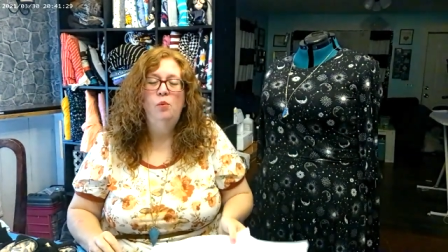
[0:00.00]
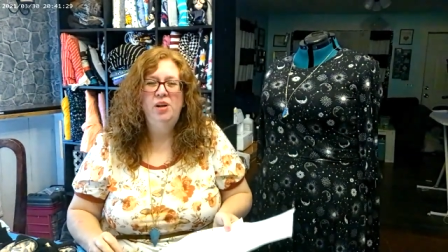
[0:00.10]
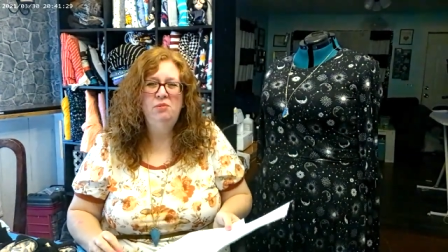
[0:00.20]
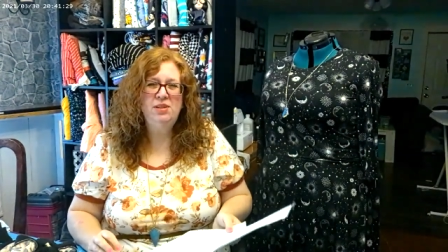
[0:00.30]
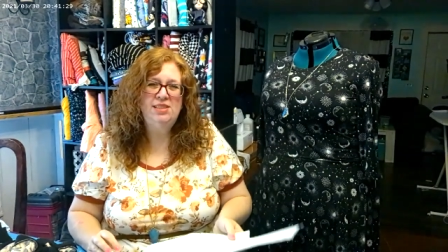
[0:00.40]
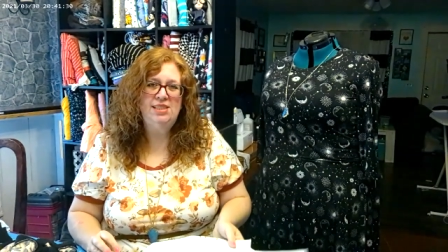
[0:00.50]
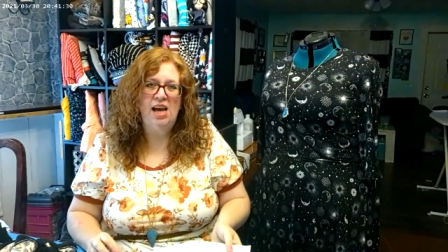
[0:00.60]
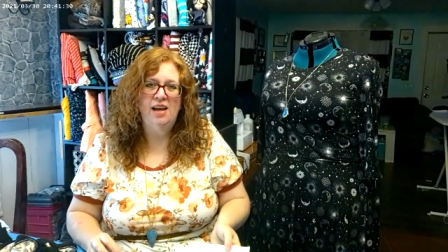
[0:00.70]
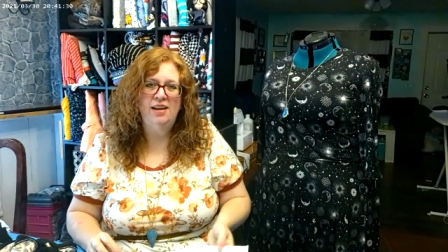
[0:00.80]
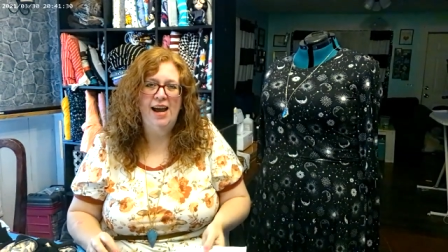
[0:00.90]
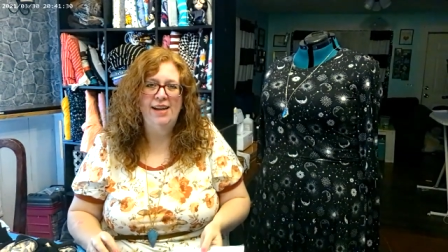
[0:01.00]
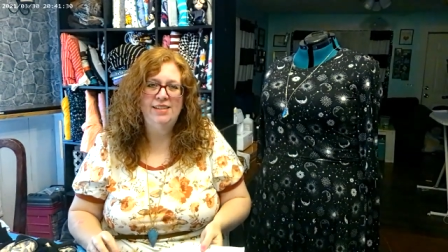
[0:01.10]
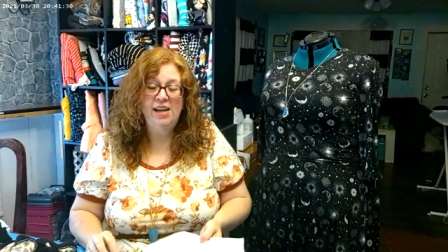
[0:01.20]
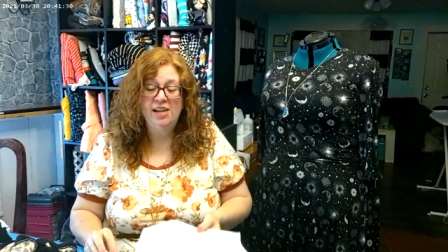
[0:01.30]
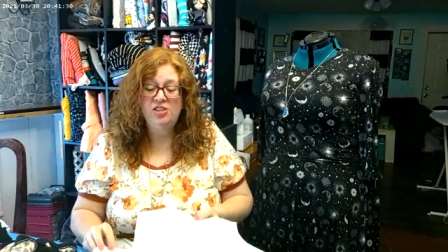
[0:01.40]
When it was done, I
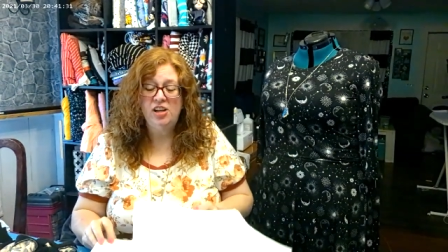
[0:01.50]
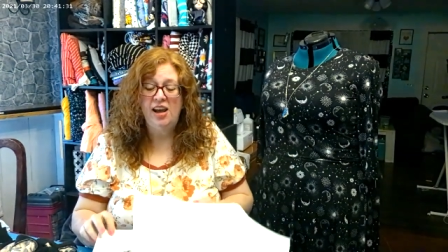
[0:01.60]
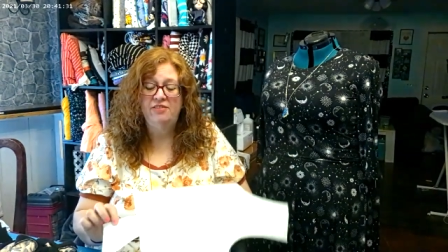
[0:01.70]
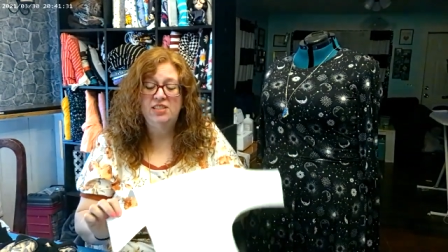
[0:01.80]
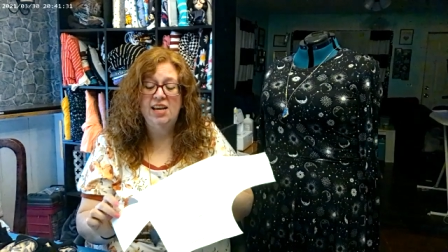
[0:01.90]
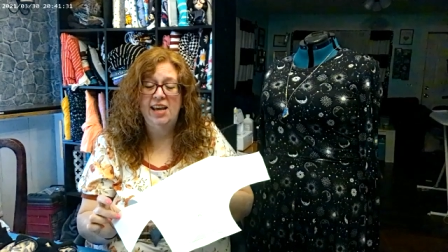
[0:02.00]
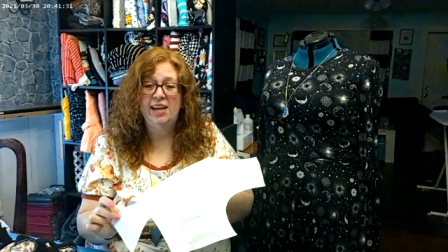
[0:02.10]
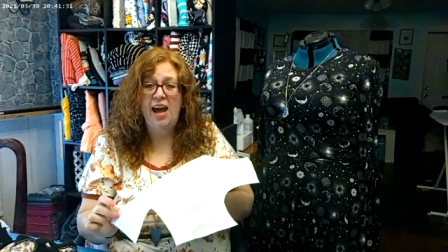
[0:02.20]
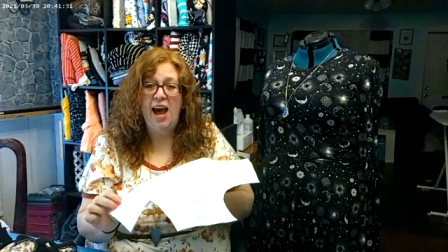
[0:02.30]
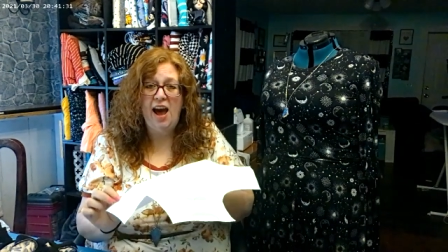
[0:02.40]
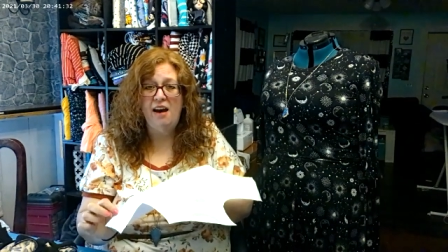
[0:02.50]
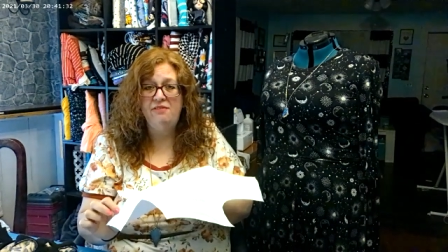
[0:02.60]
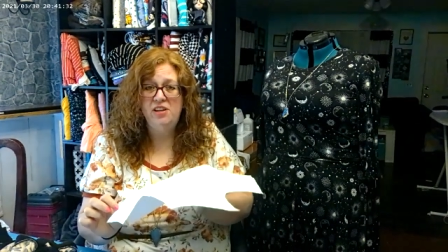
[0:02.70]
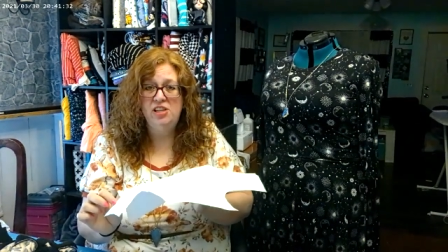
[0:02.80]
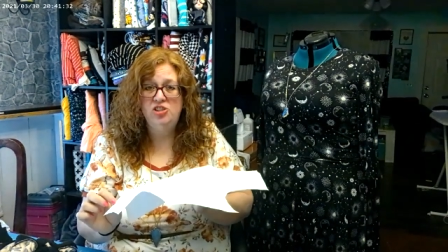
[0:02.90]
did actually have to take
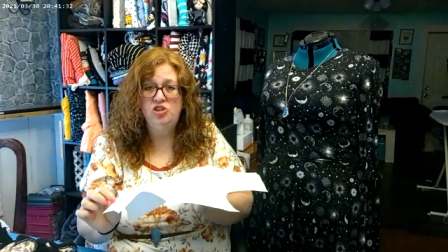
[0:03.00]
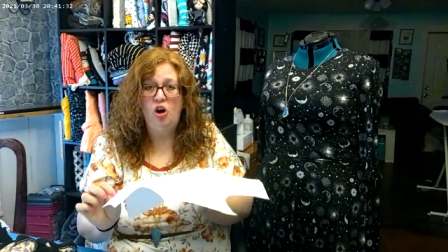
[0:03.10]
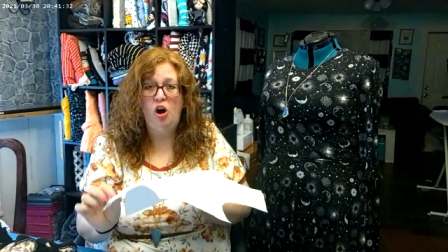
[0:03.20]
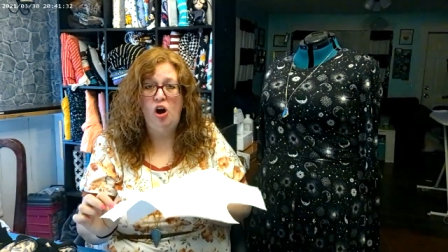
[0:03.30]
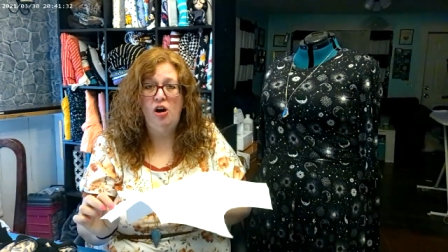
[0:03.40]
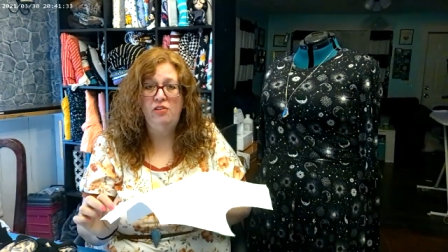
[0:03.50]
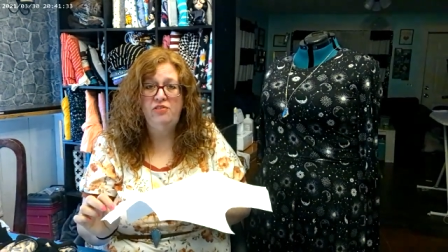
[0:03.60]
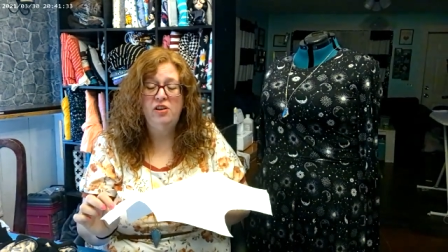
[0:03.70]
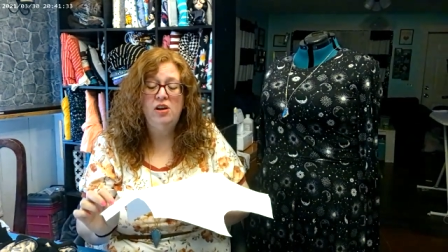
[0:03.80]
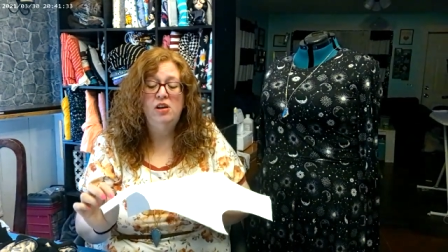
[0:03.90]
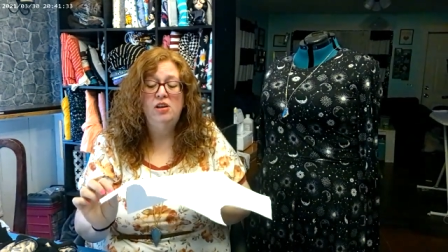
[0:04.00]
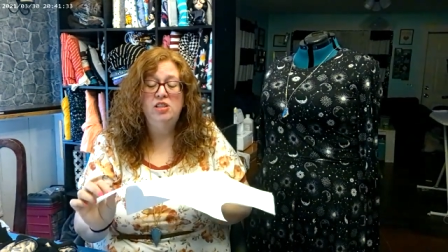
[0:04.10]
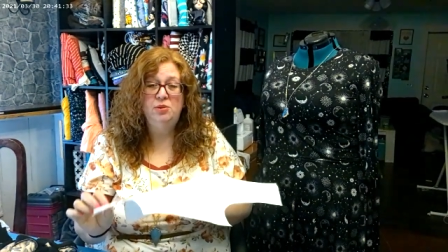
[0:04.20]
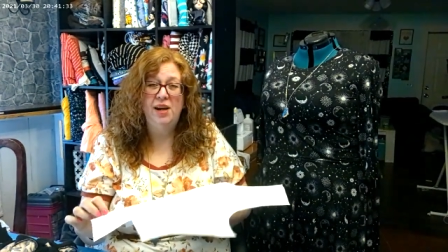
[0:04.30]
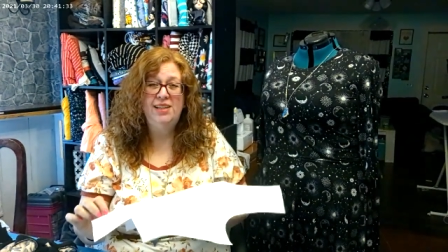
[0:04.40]
half an inch off.
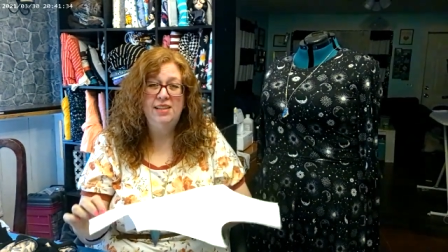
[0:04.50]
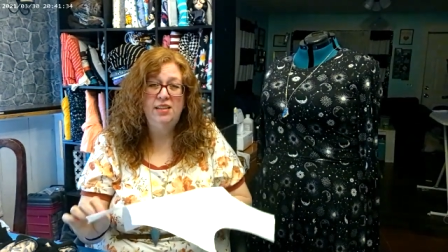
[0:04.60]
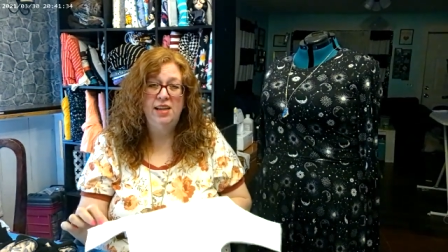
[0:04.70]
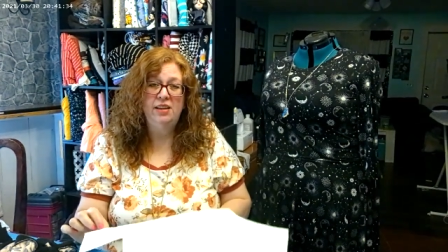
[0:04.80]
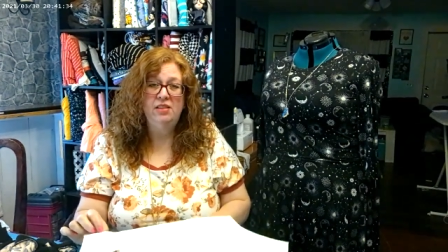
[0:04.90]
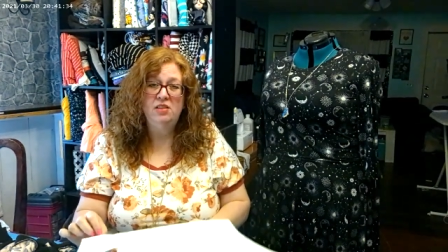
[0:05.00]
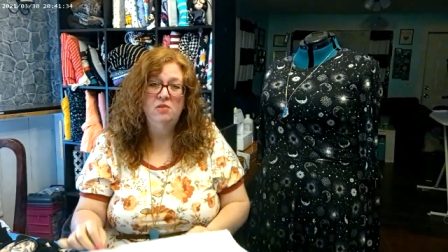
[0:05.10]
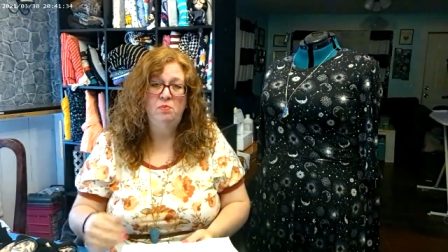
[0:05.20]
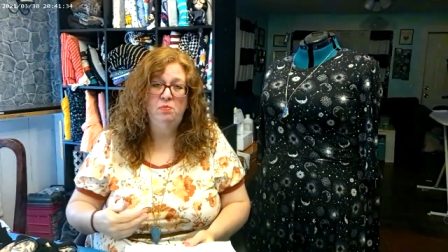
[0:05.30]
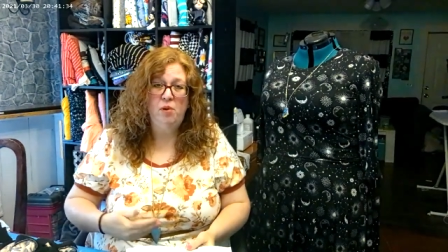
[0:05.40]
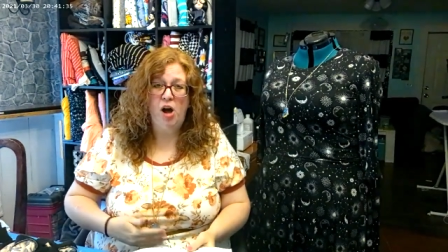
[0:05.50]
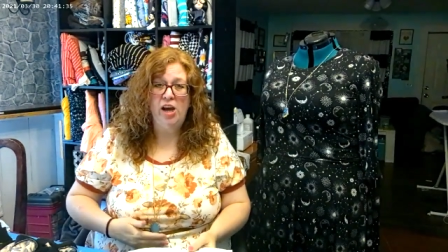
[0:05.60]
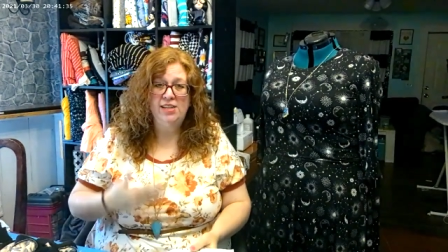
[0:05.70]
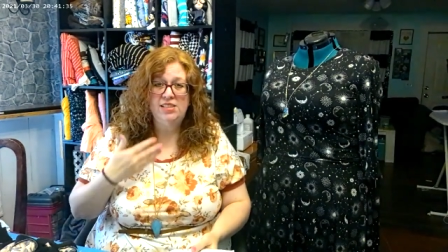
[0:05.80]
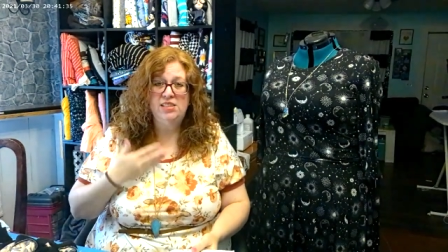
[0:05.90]
So I did lengthen the
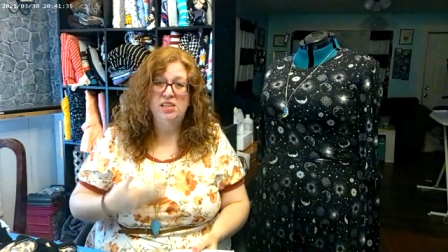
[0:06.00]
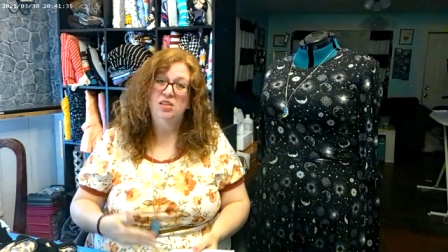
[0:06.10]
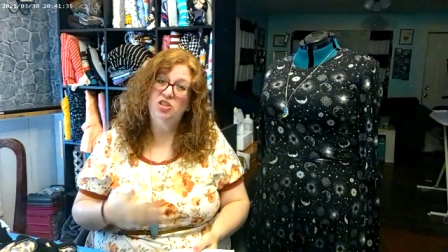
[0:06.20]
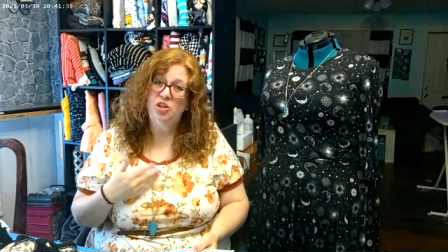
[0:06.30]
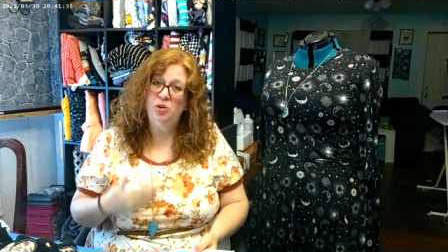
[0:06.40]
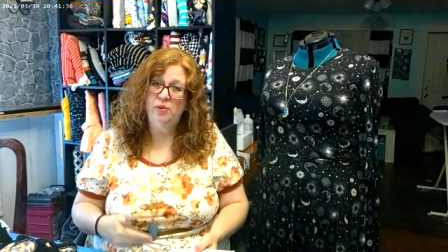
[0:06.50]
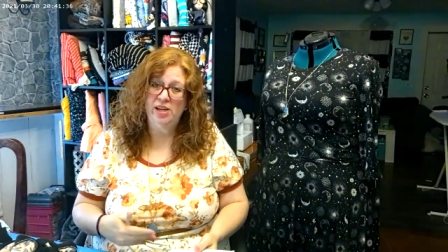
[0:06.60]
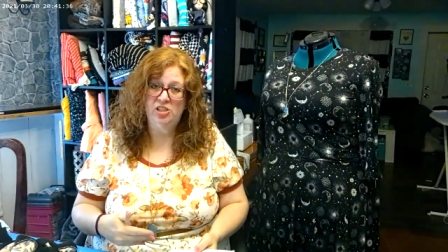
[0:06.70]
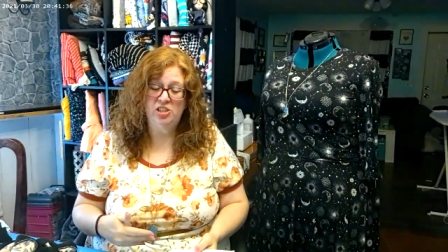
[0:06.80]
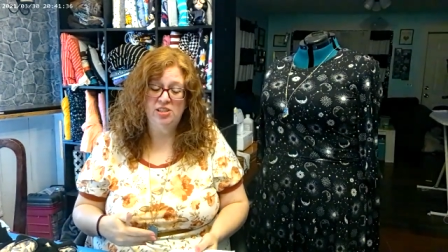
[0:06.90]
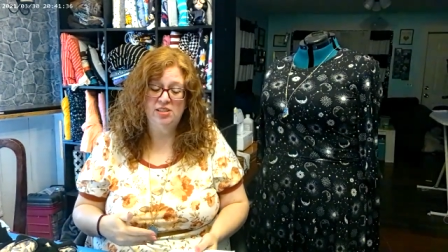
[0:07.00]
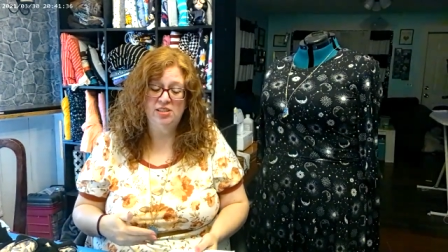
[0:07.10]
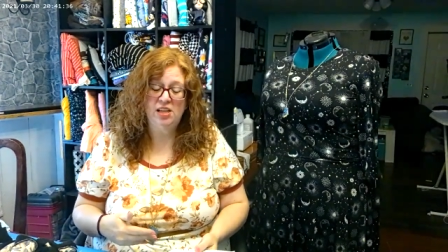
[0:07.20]
bodice two inches.